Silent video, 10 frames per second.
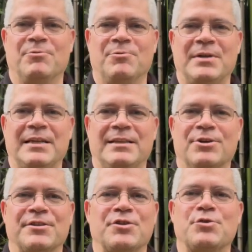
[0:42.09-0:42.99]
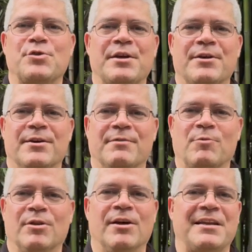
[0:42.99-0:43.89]
look at the new year and
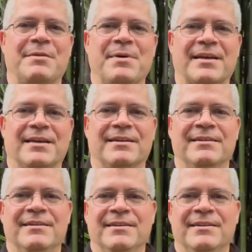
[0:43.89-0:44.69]
we're lucky to make a